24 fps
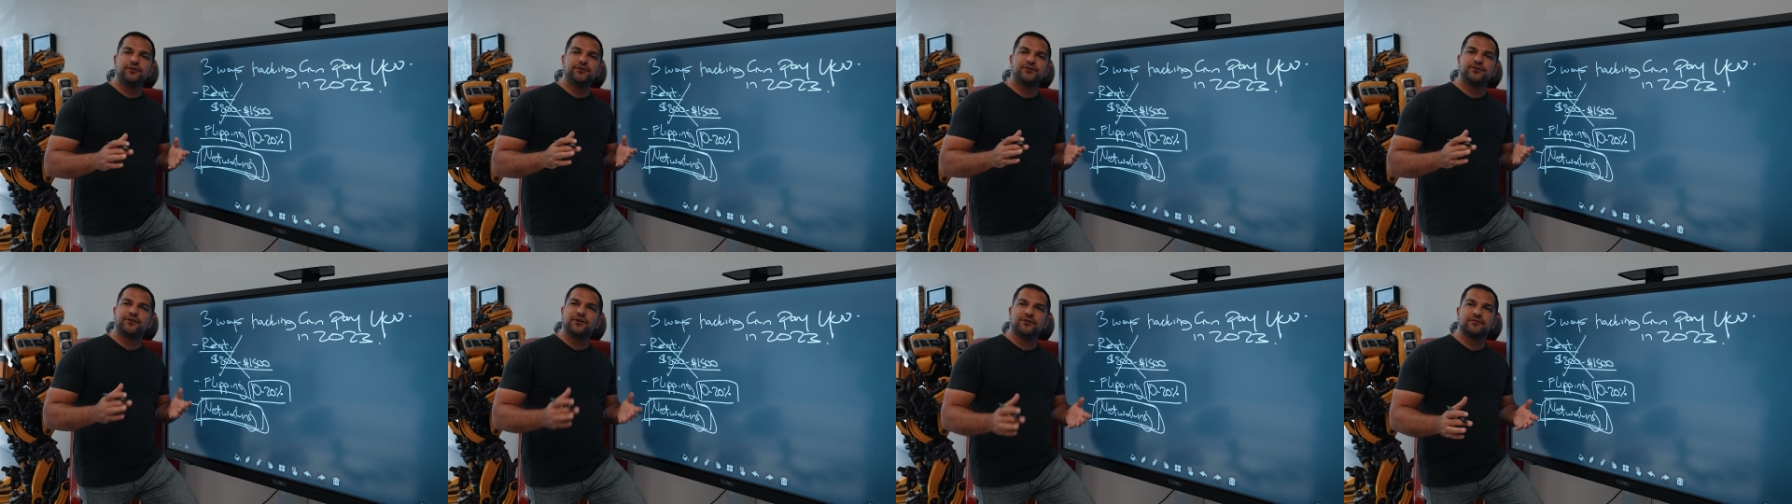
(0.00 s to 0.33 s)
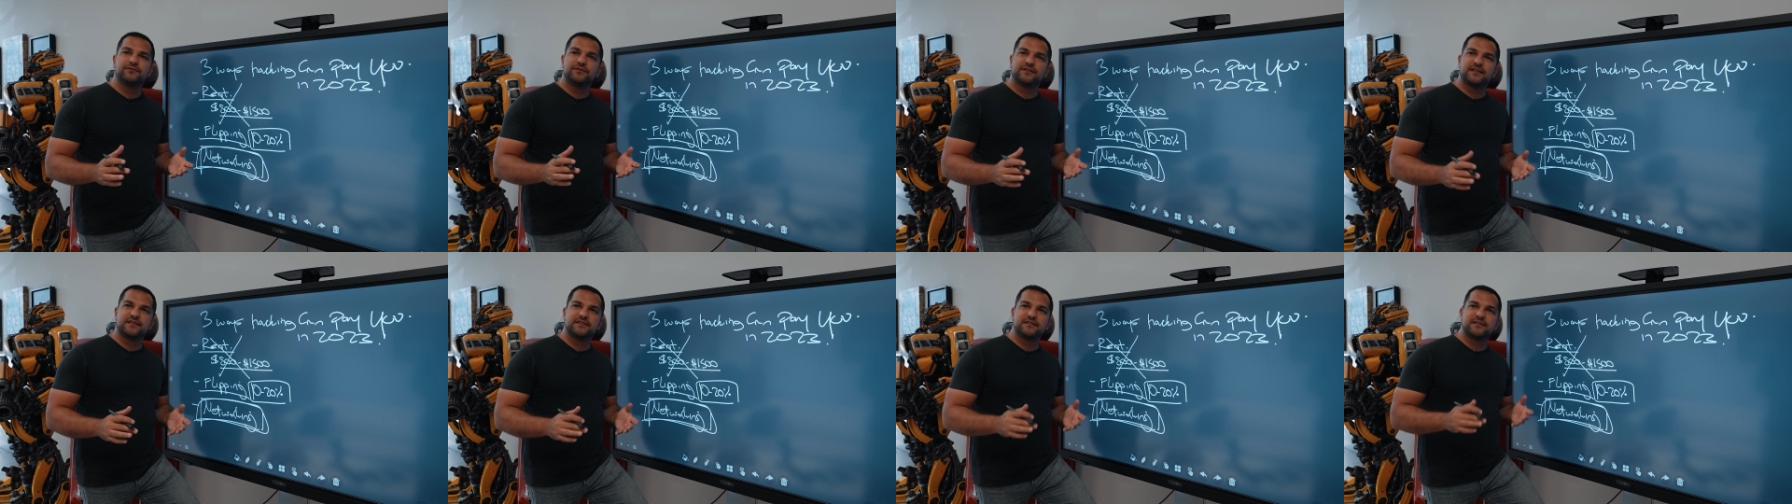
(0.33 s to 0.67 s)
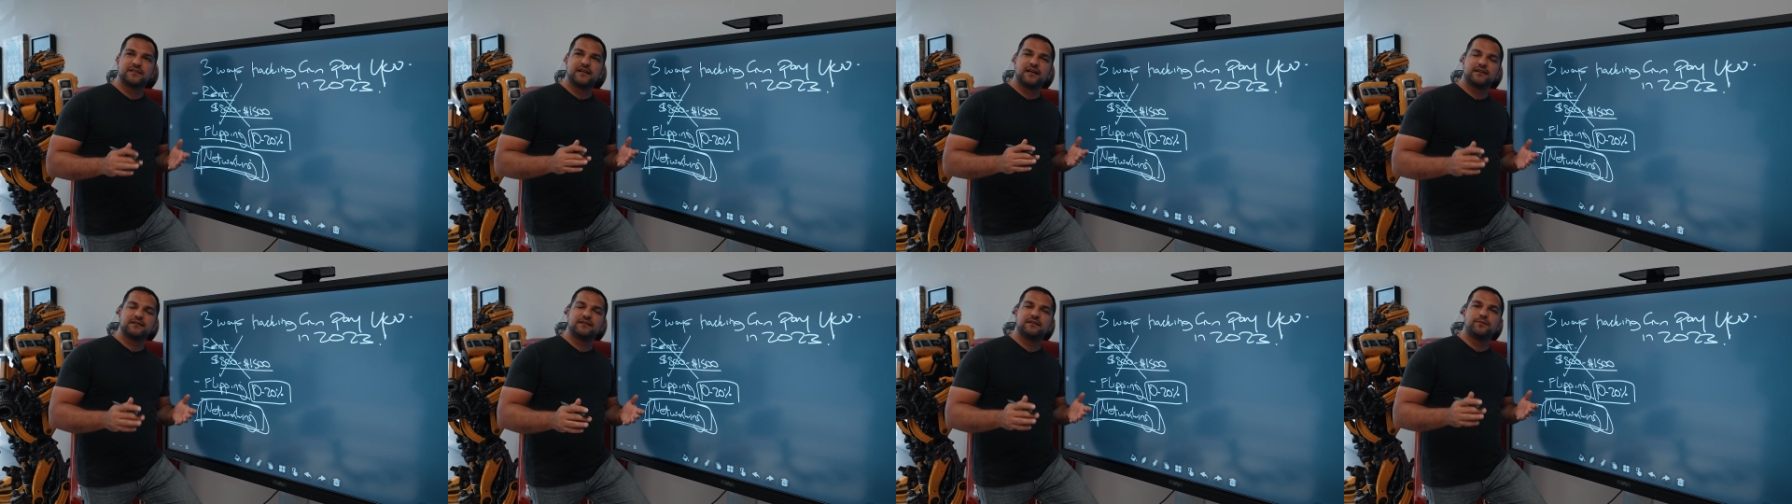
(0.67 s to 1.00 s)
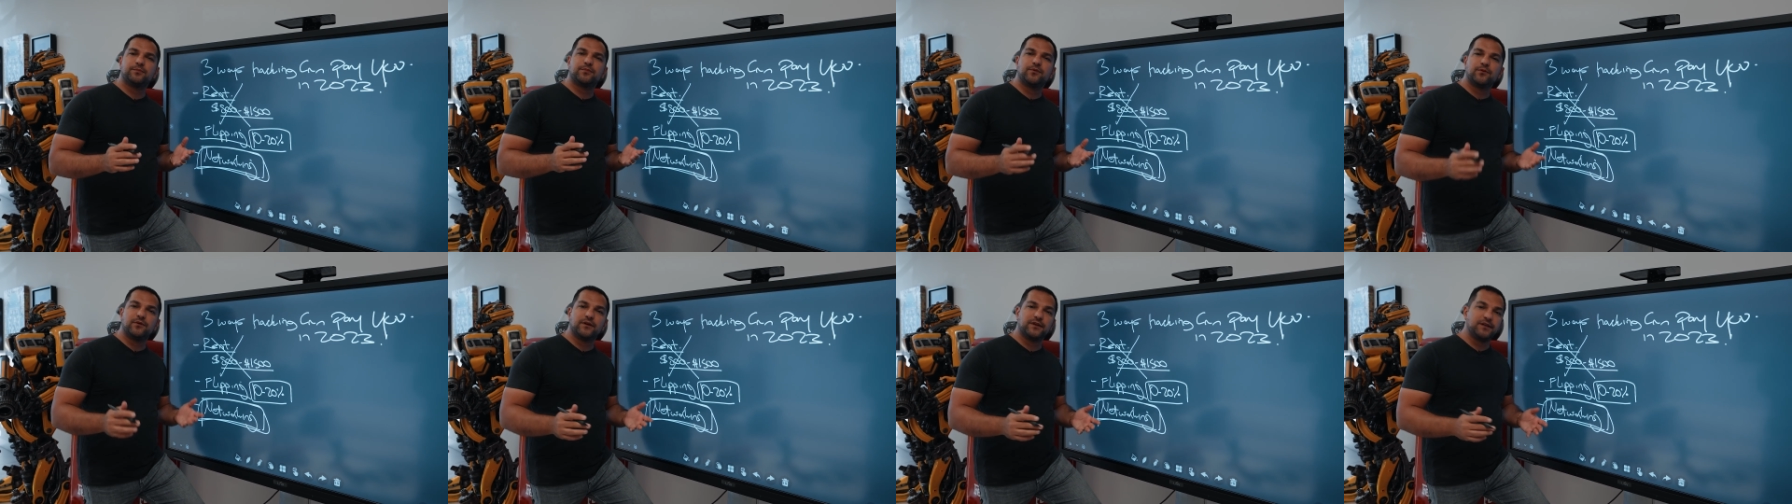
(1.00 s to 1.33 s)
you don't. That's not the
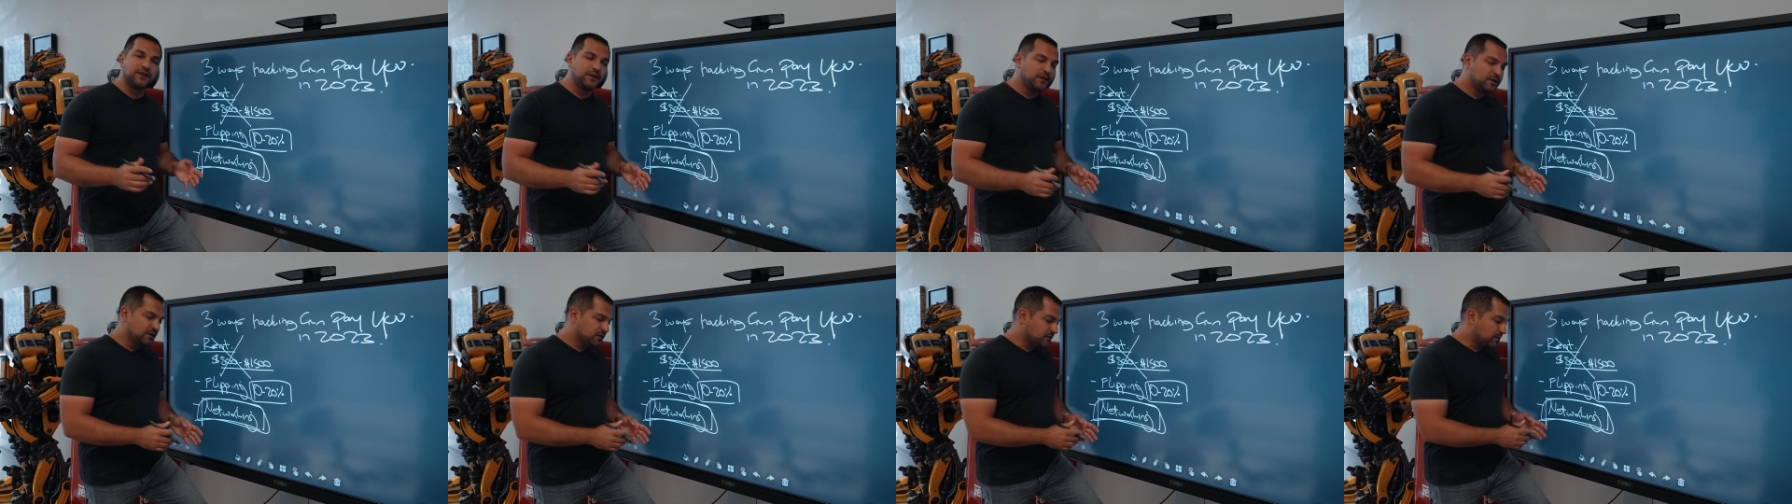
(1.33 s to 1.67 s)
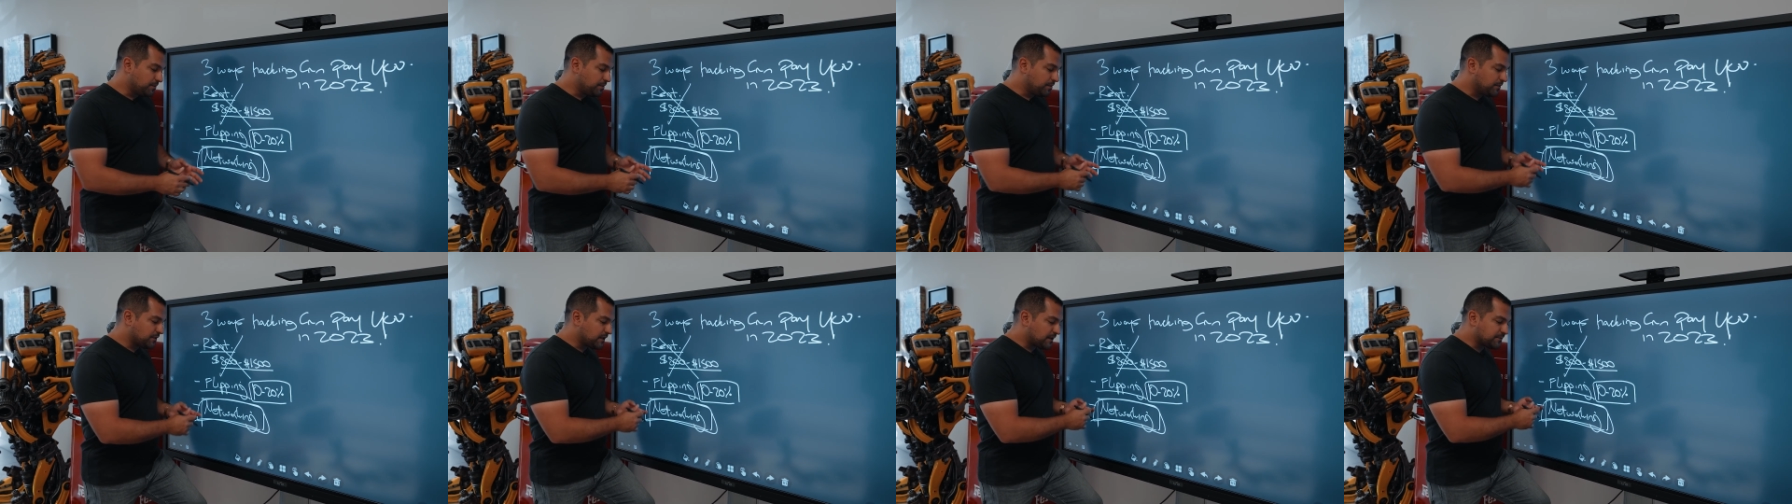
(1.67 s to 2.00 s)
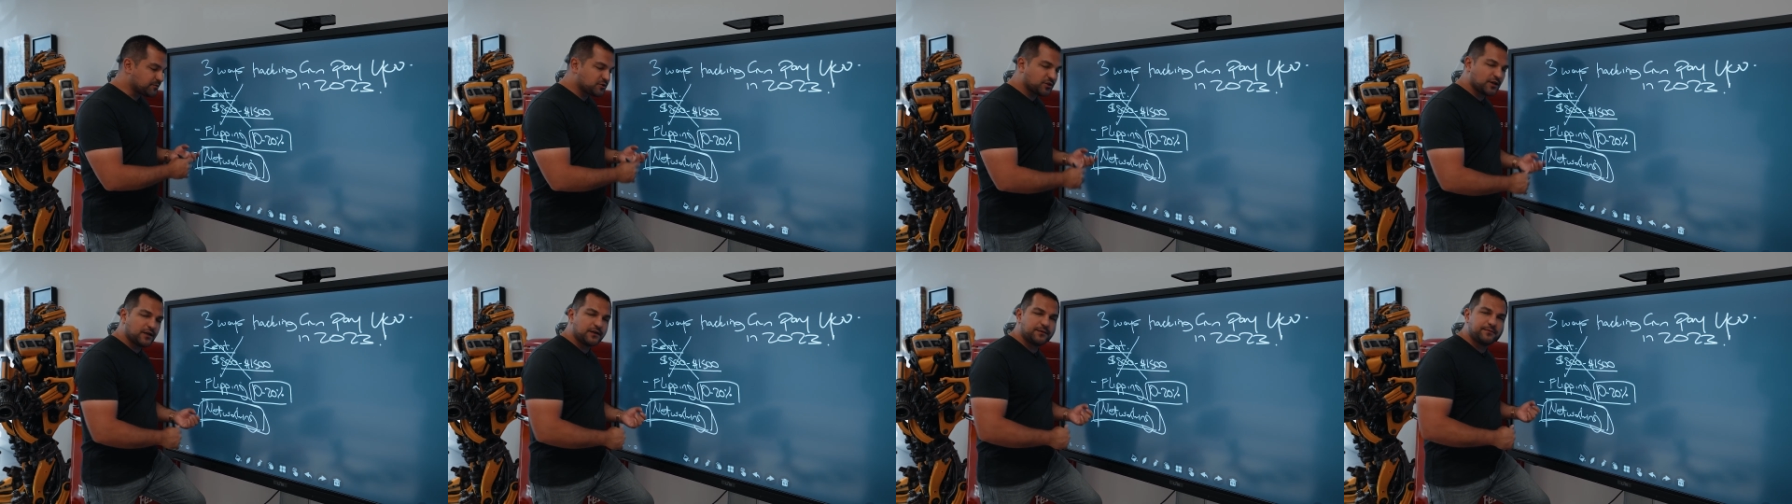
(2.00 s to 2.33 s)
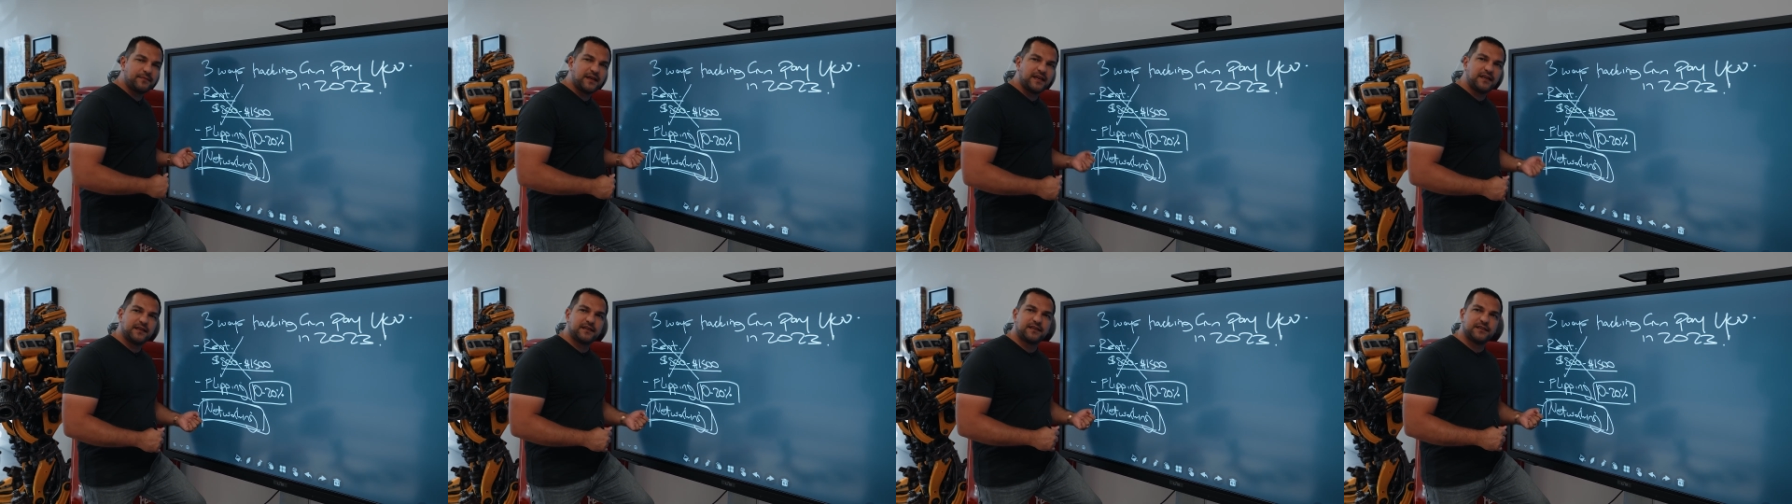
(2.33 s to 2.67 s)
point. The point I'm trying to
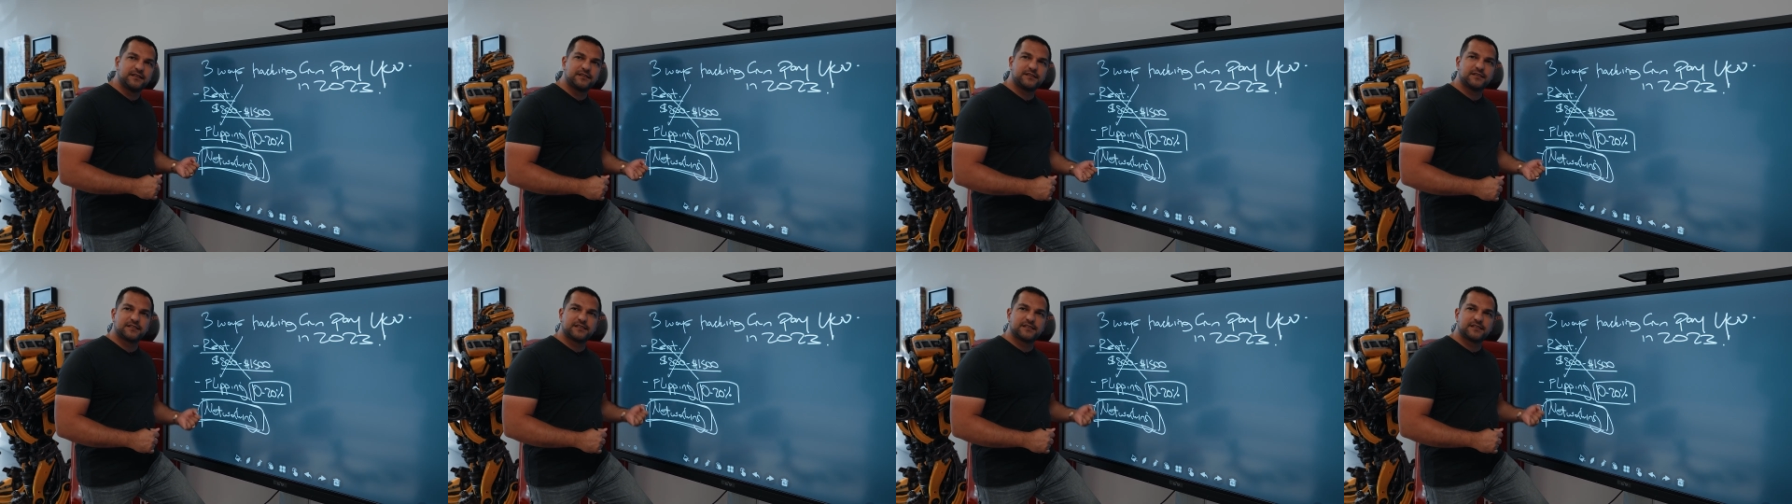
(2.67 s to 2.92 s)
make here